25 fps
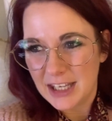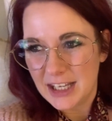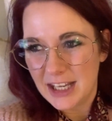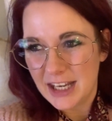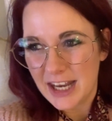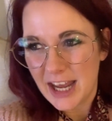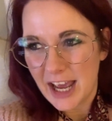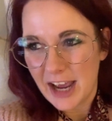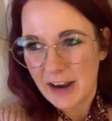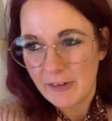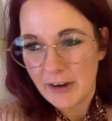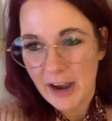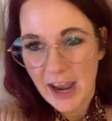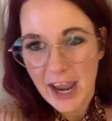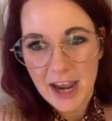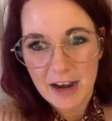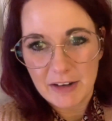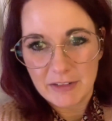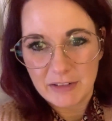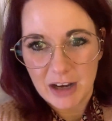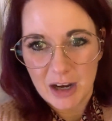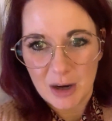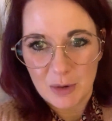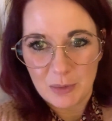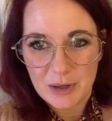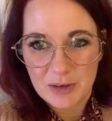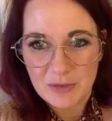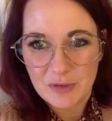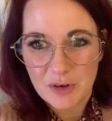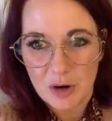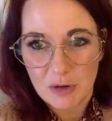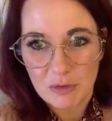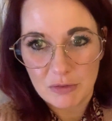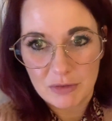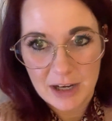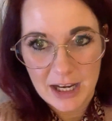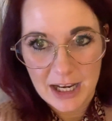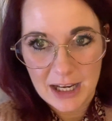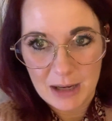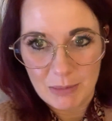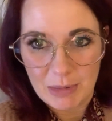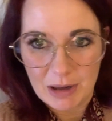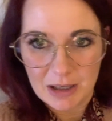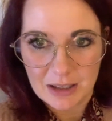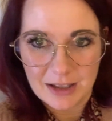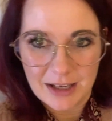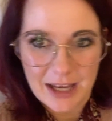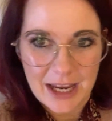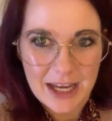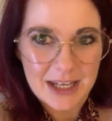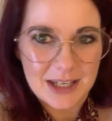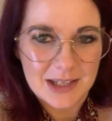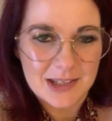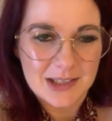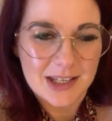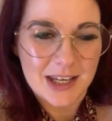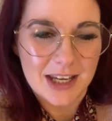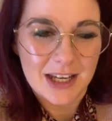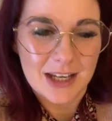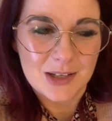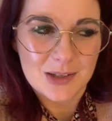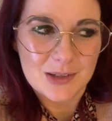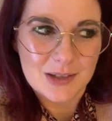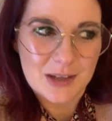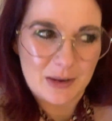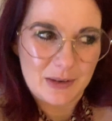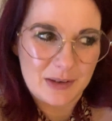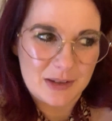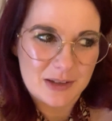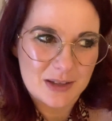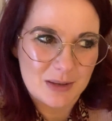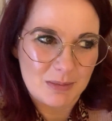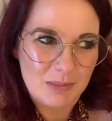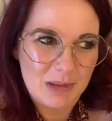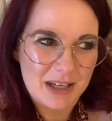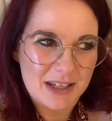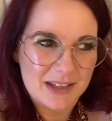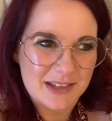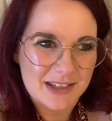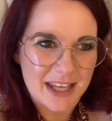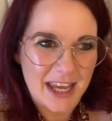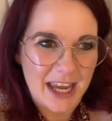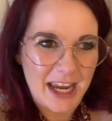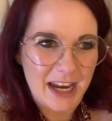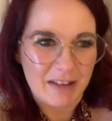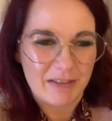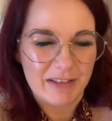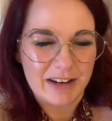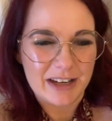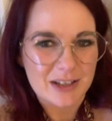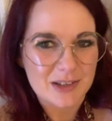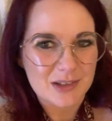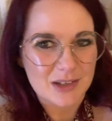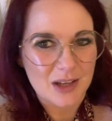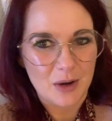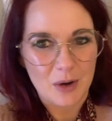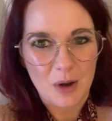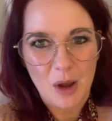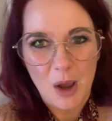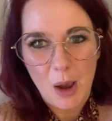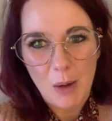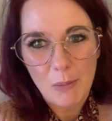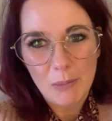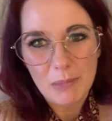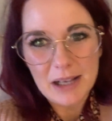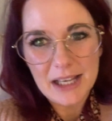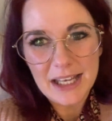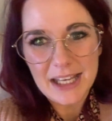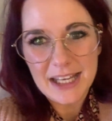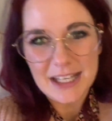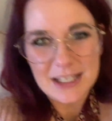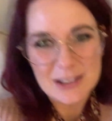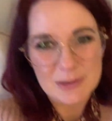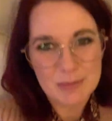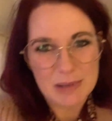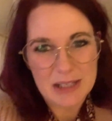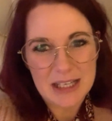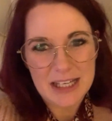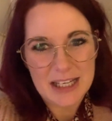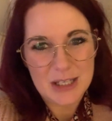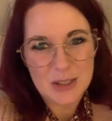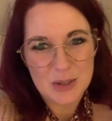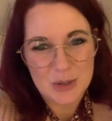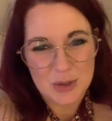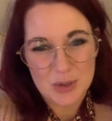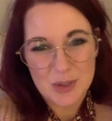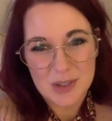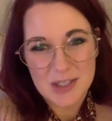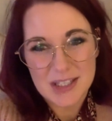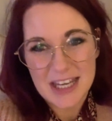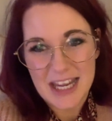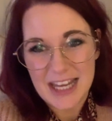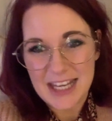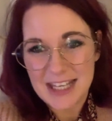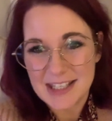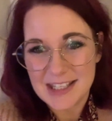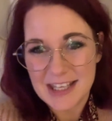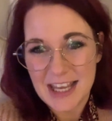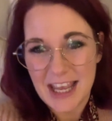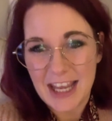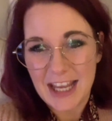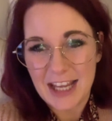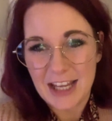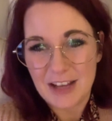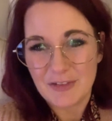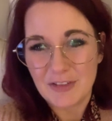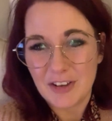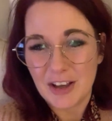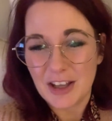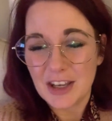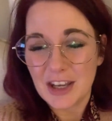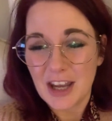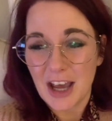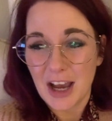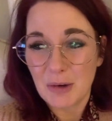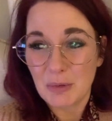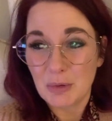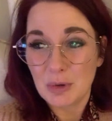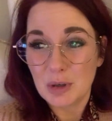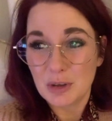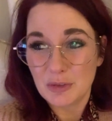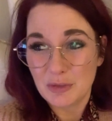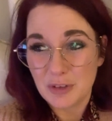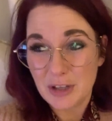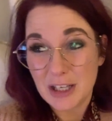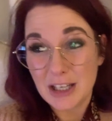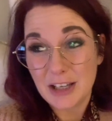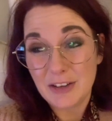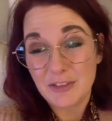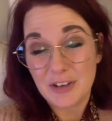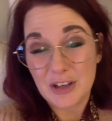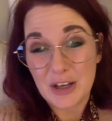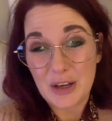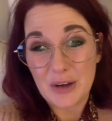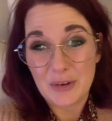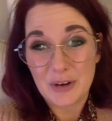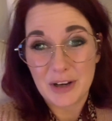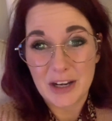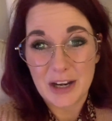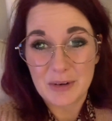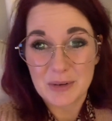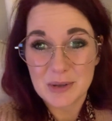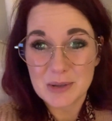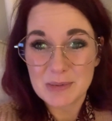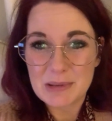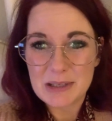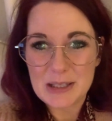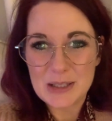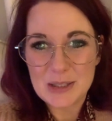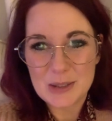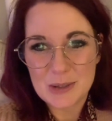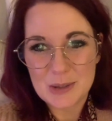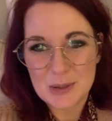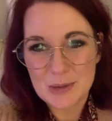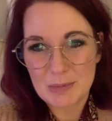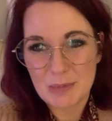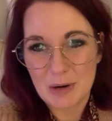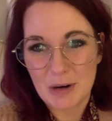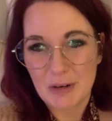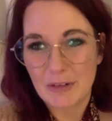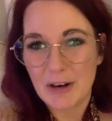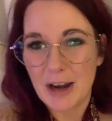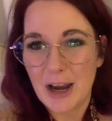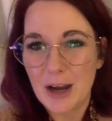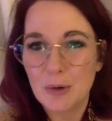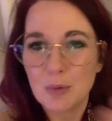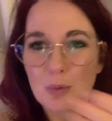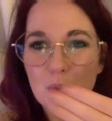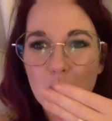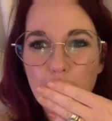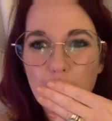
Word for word: In our area, we've got really bad cases, so it's a bit scary. So please, please just stay safe and I will love you and leave you and I will speak to you tomorrow.